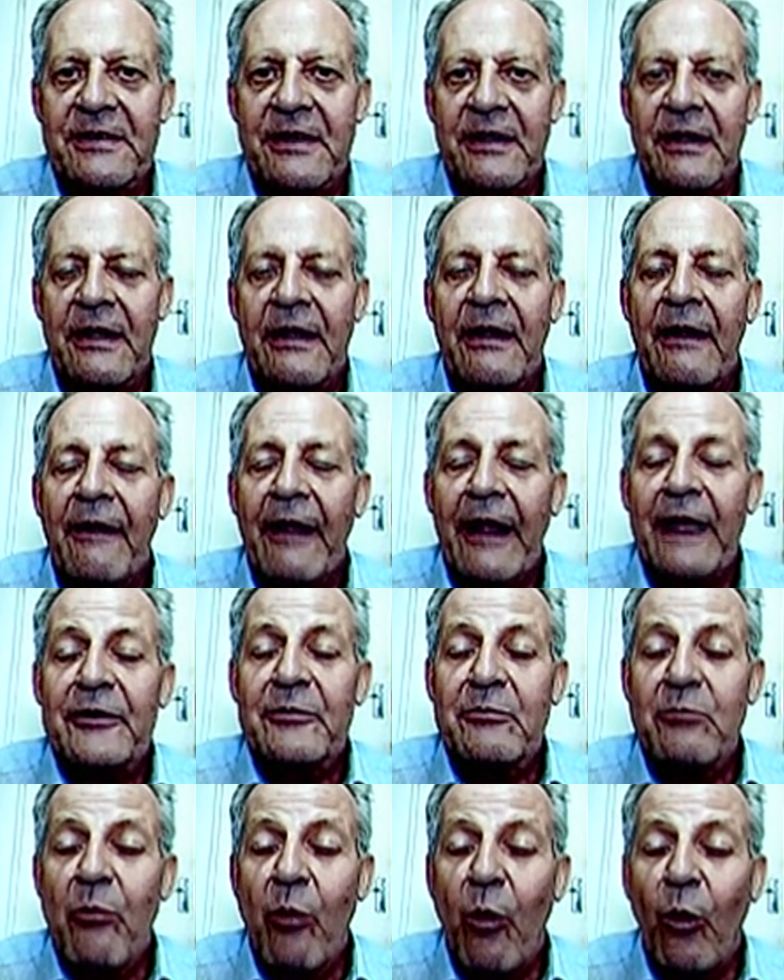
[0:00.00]
It
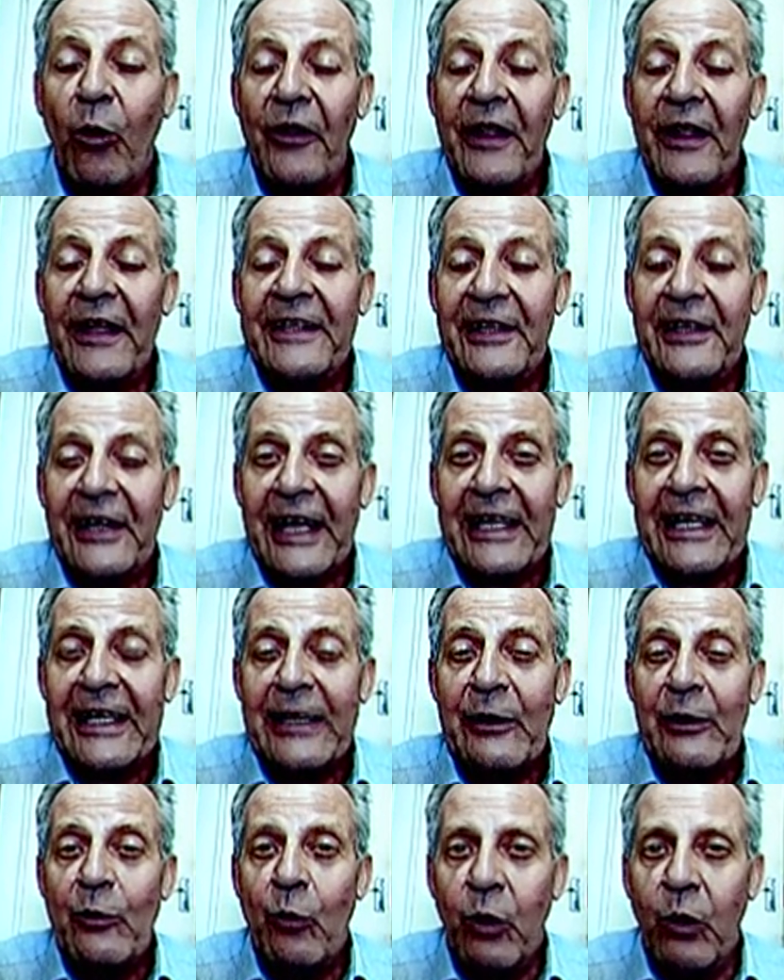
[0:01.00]
more than likely
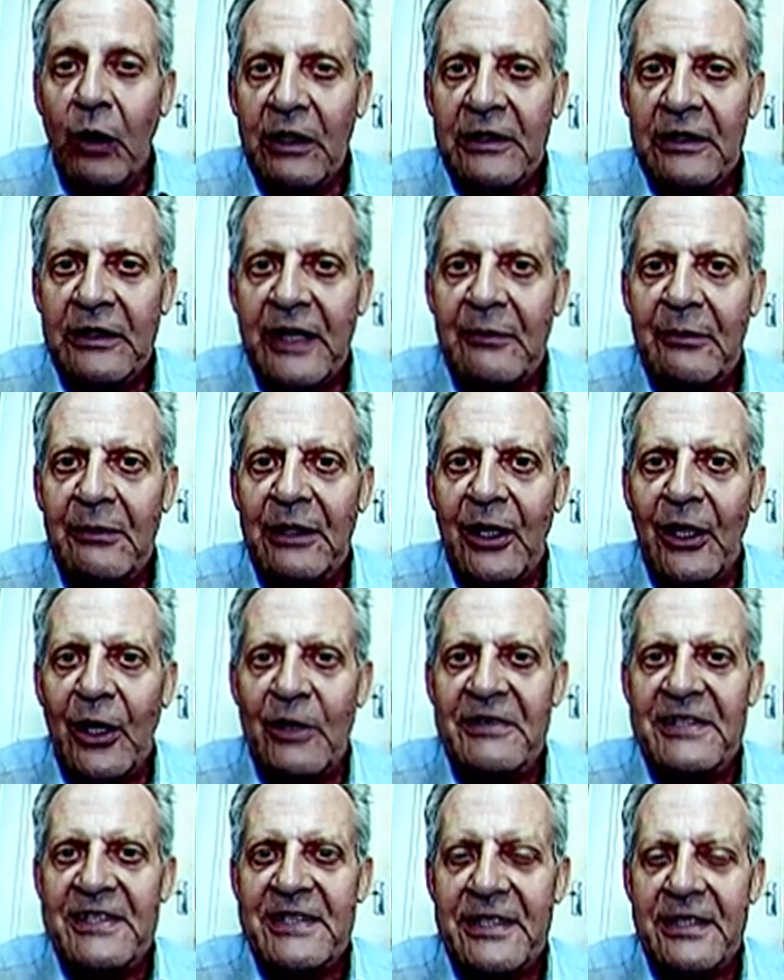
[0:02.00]
will double over
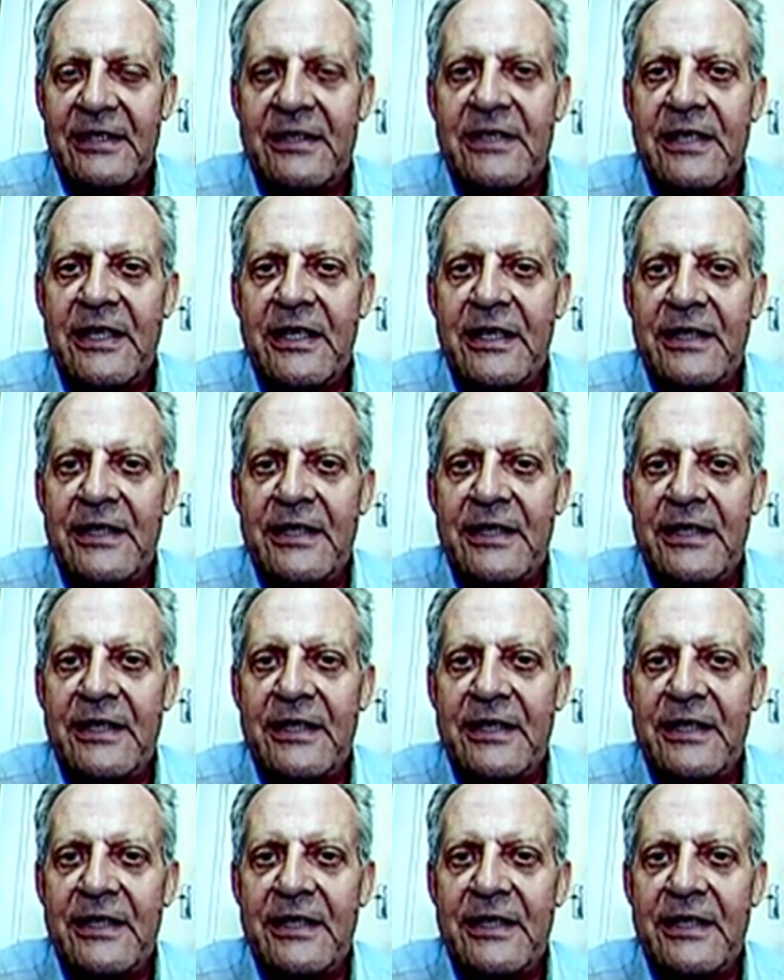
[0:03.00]
6 years,